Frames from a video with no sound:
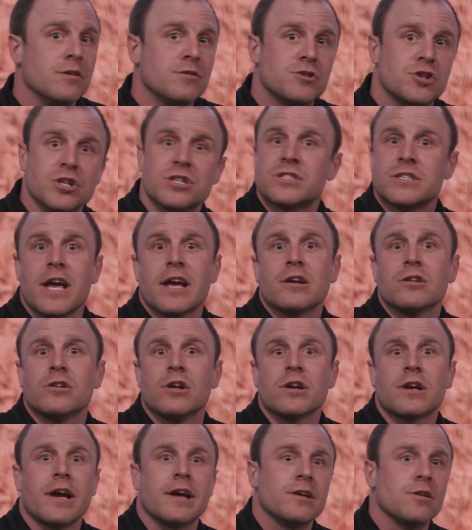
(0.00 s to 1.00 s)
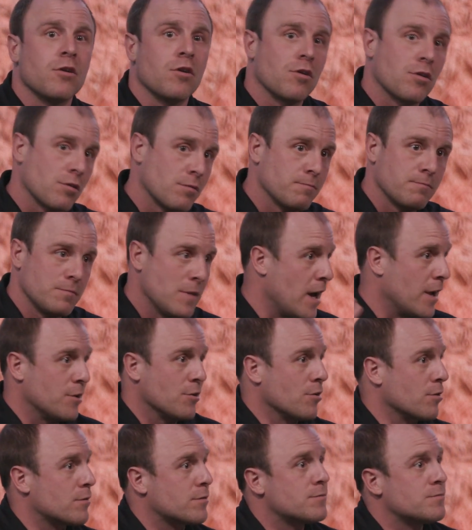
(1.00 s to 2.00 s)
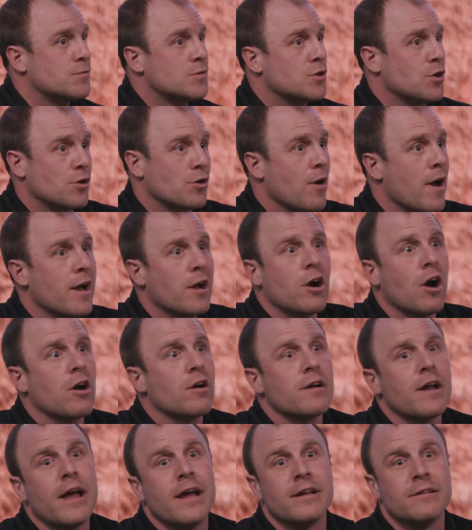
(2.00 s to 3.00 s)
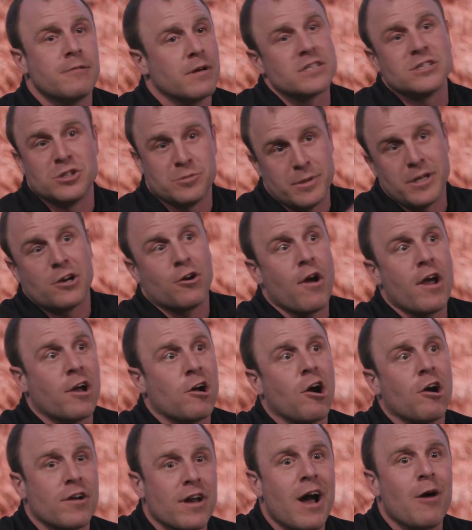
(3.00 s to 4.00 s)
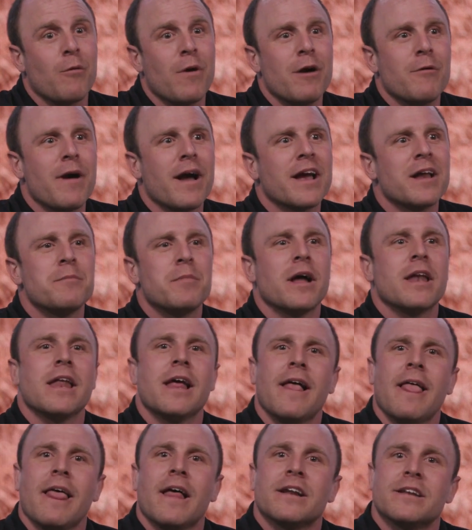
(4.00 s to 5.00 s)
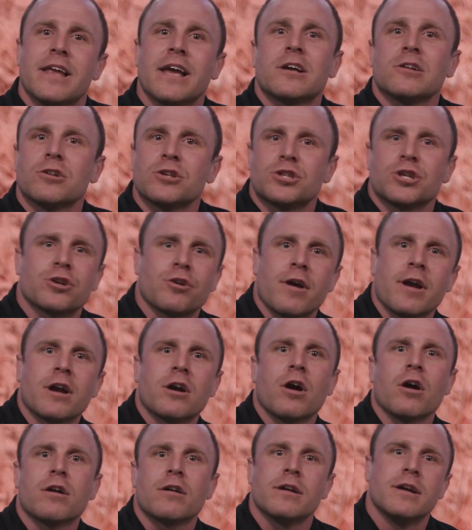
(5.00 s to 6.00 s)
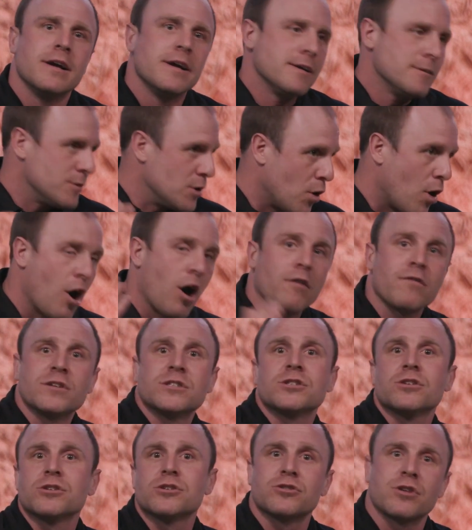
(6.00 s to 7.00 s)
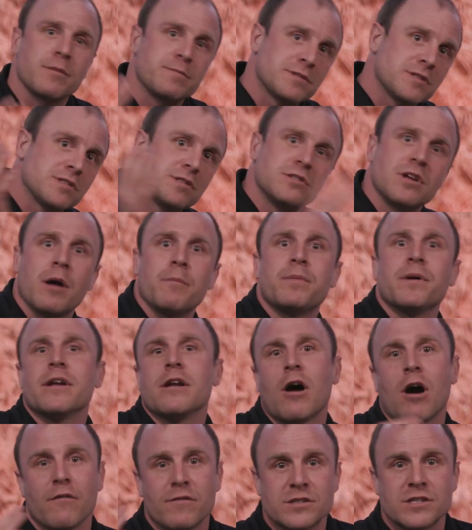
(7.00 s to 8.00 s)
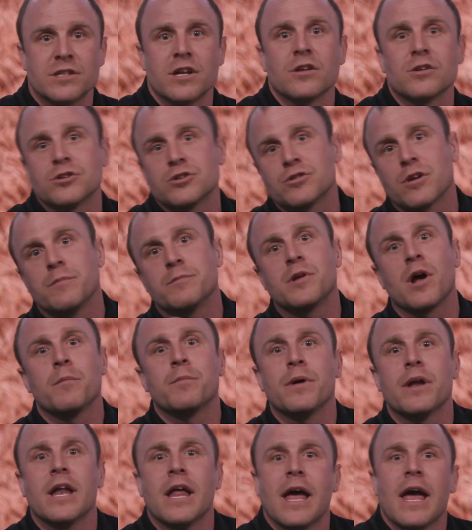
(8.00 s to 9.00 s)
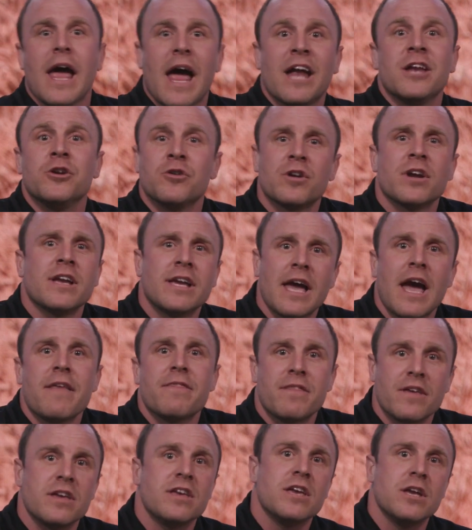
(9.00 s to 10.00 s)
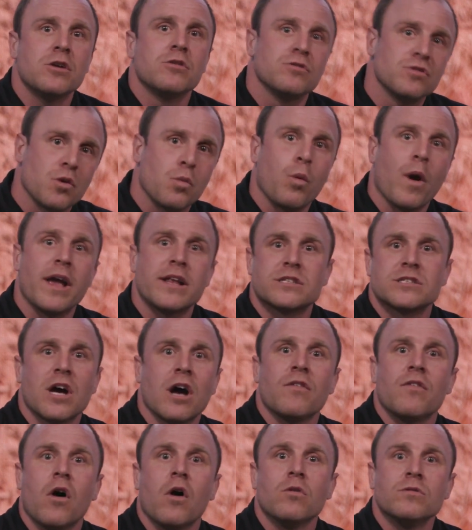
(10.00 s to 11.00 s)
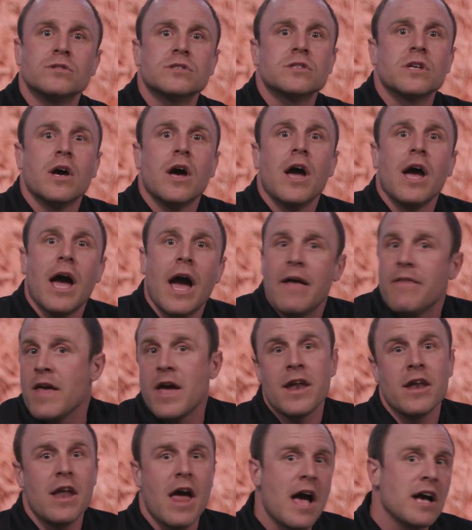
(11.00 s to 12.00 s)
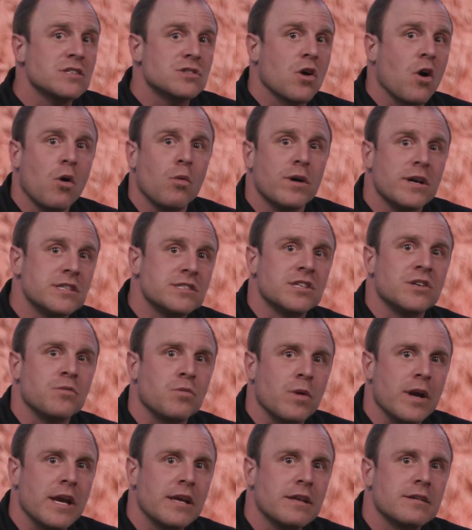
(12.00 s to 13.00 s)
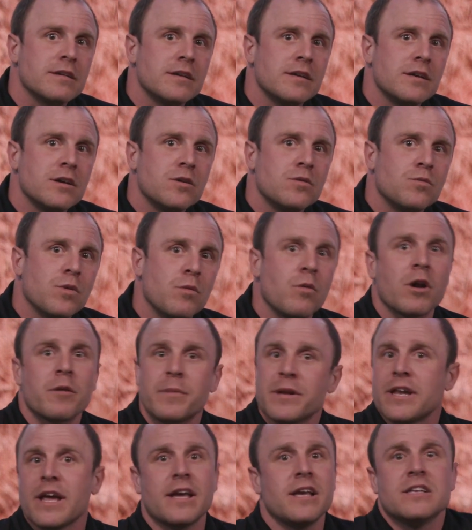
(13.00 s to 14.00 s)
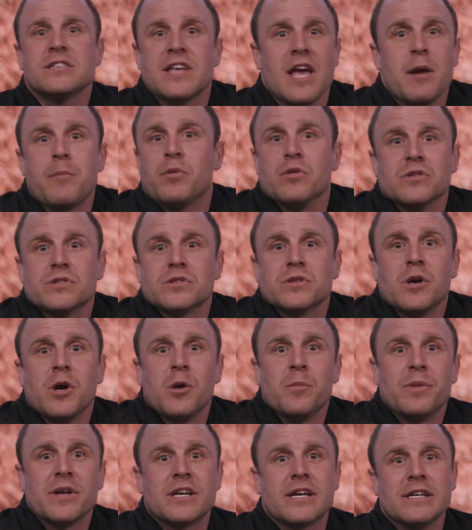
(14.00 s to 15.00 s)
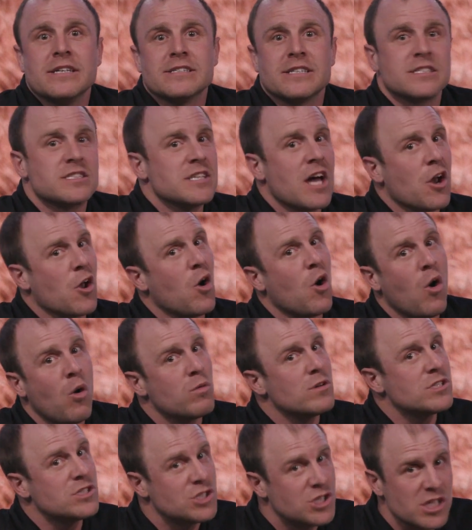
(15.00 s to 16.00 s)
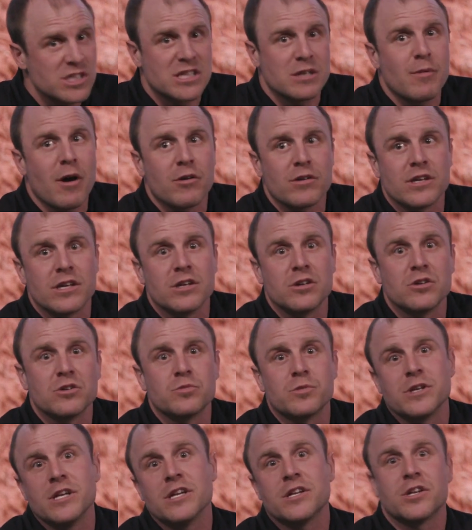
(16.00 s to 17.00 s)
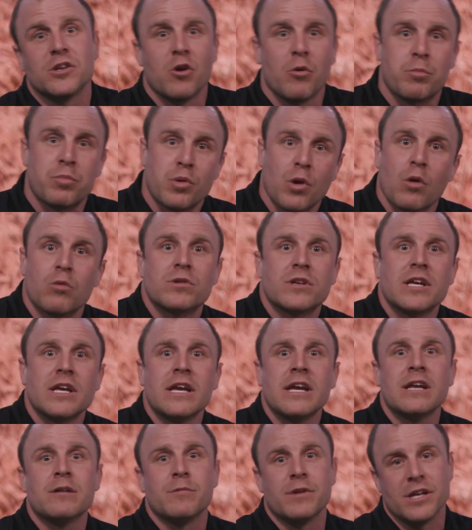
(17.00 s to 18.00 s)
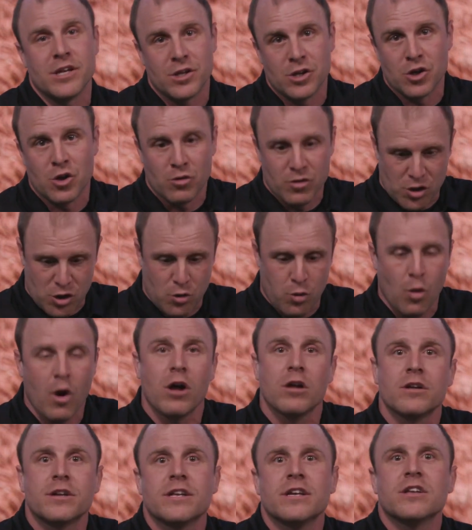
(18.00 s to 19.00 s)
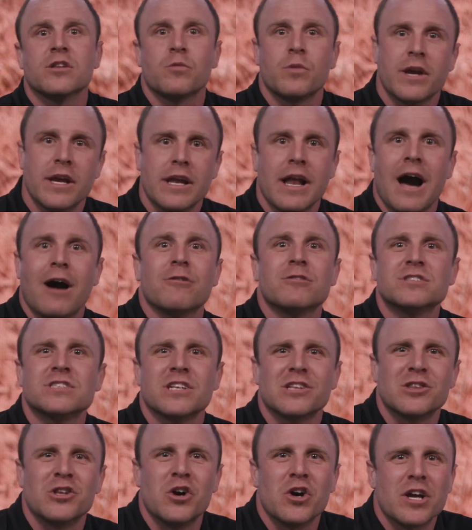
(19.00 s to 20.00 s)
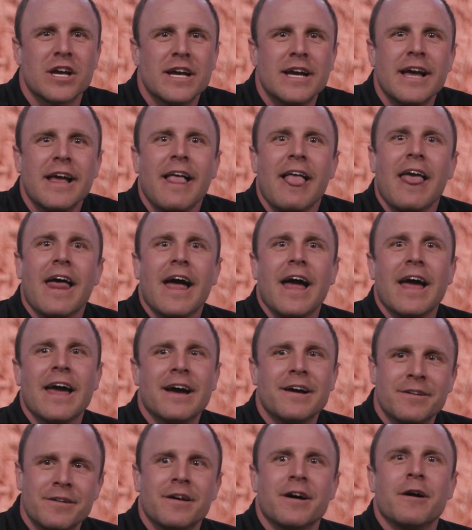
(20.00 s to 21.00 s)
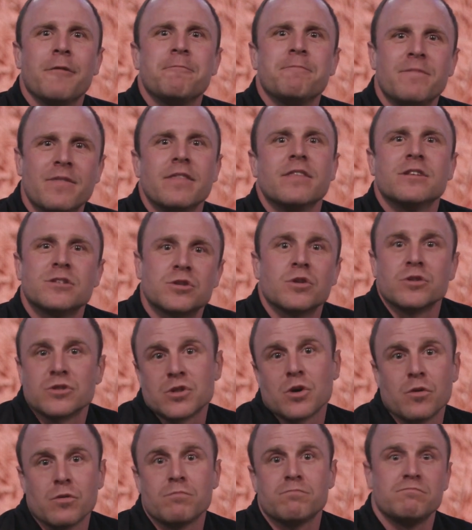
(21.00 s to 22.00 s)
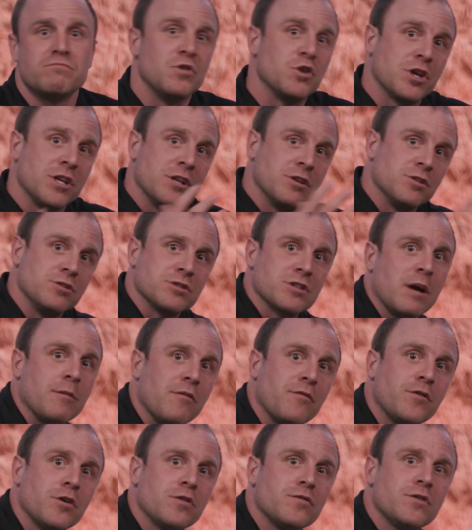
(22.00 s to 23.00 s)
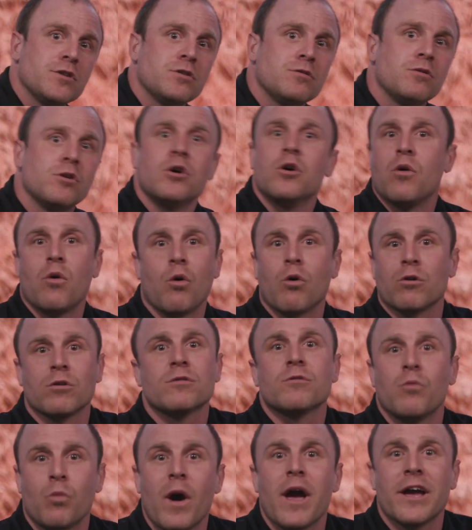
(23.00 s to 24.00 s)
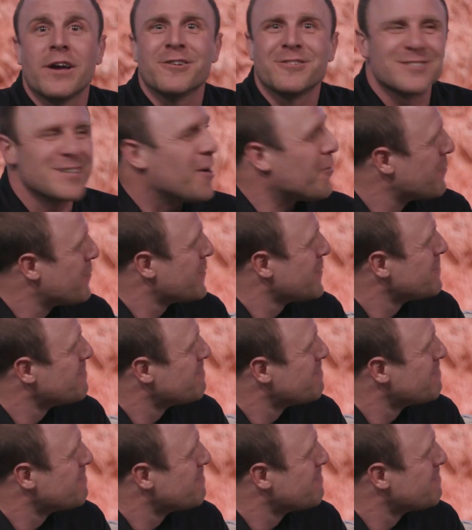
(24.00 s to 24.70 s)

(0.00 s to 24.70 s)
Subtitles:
Just take a look at your grain cart, and excuse me, your grain cart, not weigh wagon, but take a look at your grain cart. Harvest your strips, dump it, harvest another strip, dump it, and you can get the yield, the weights on those. And then, as always in wheat, we want to be taking samples because it's not always just about yield. We need to know protein, we need to know the quality of the wheat, how does it look, and so you can either use Climate Field View or weigh it yourself.